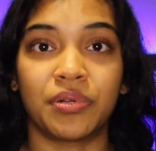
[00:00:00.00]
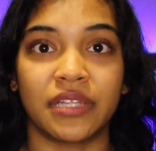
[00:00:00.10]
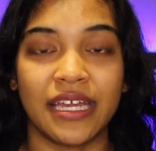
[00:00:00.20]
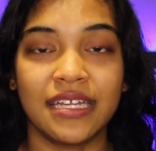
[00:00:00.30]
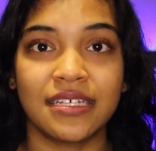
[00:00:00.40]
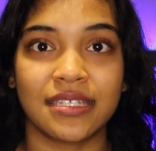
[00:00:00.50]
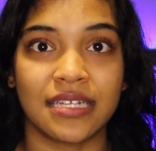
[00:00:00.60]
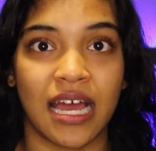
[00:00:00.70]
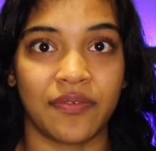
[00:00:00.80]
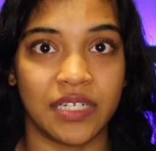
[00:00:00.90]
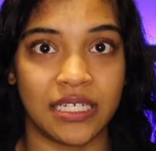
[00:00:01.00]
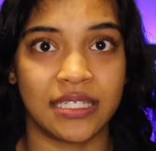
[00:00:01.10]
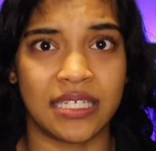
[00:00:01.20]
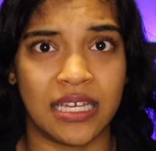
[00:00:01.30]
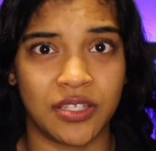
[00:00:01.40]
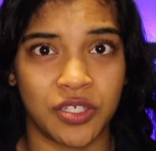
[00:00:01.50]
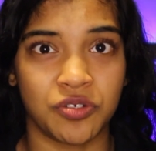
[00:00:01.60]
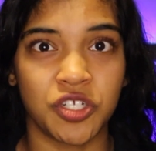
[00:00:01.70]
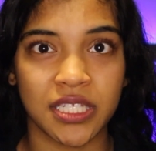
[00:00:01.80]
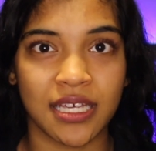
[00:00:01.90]
plane doesn't have any seats.
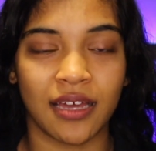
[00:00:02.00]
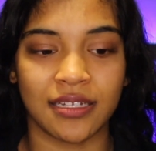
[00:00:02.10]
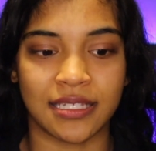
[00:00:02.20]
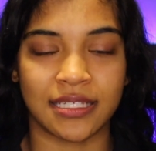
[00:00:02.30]
You just kind of